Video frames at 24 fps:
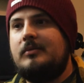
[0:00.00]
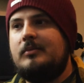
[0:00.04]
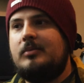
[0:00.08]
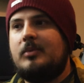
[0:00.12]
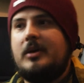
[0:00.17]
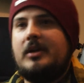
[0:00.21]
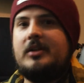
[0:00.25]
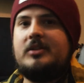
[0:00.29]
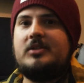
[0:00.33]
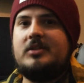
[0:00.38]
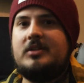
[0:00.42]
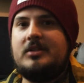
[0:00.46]

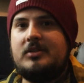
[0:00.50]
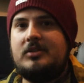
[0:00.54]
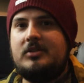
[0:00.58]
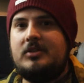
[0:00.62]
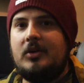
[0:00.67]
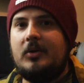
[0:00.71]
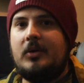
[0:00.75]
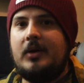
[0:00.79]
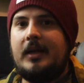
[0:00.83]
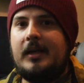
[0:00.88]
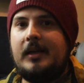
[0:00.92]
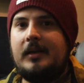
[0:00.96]
why don't you just
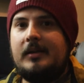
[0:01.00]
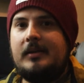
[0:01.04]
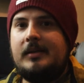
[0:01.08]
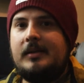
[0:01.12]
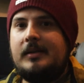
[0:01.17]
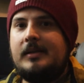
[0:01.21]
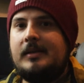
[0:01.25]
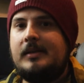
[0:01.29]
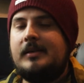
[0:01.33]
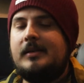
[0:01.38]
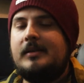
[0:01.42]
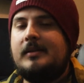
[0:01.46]
do it?
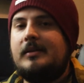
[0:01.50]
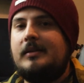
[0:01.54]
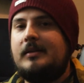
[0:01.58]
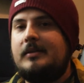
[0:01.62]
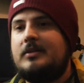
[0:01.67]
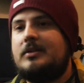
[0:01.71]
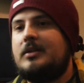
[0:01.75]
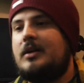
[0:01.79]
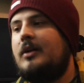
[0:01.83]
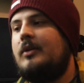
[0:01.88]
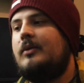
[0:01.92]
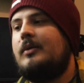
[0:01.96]

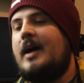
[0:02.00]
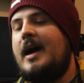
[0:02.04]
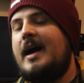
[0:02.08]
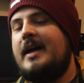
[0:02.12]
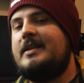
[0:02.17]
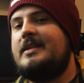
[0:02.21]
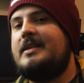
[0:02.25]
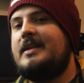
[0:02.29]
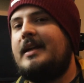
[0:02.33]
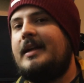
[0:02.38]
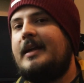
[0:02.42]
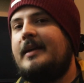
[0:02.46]
So
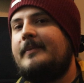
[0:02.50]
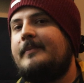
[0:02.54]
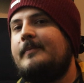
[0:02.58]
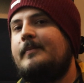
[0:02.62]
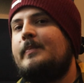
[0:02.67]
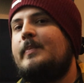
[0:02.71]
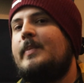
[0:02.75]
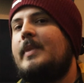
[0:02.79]
I did it.